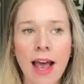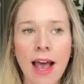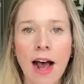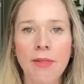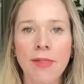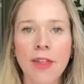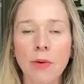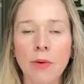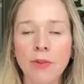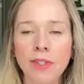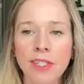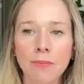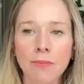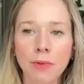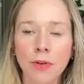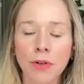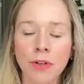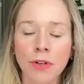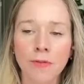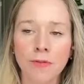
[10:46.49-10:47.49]
And that was
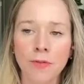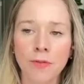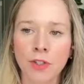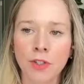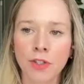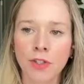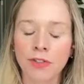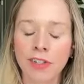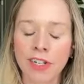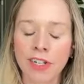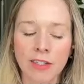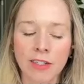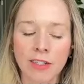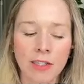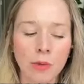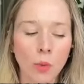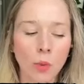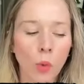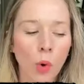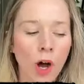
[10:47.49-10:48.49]
important for two
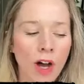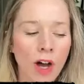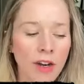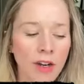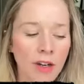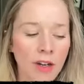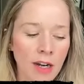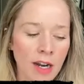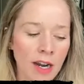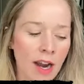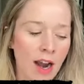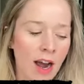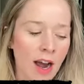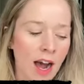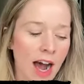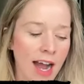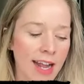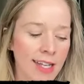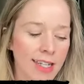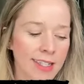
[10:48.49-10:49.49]
reasons. One,
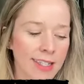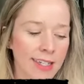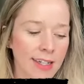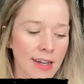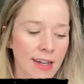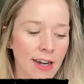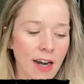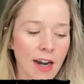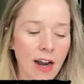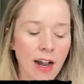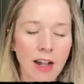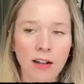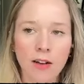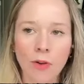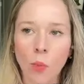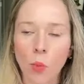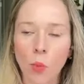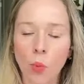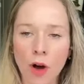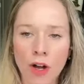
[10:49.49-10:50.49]
I didn't
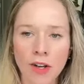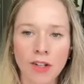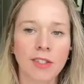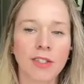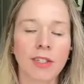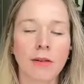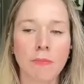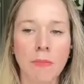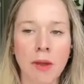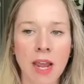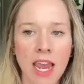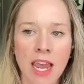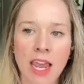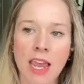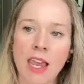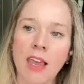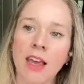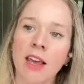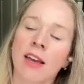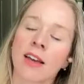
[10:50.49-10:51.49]
want to
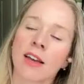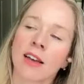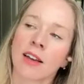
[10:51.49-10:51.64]
be